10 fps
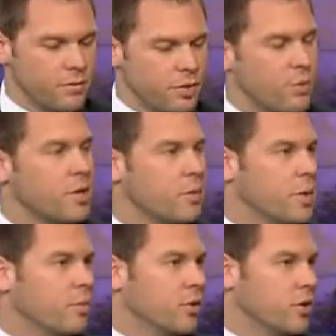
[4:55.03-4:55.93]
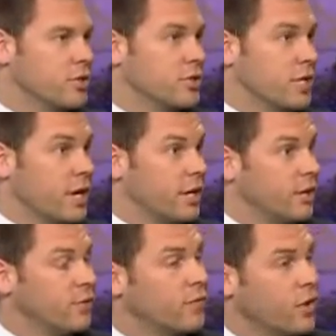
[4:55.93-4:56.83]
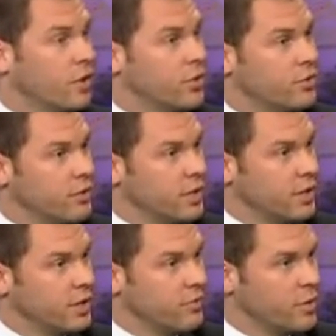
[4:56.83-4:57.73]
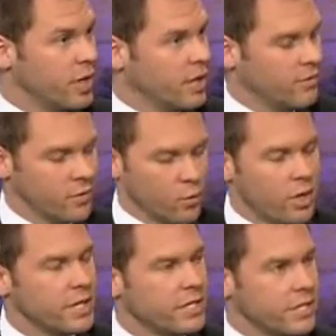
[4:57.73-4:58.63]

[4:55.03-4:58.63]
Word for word: so many people in our society do fall into addictive behavior. What is right.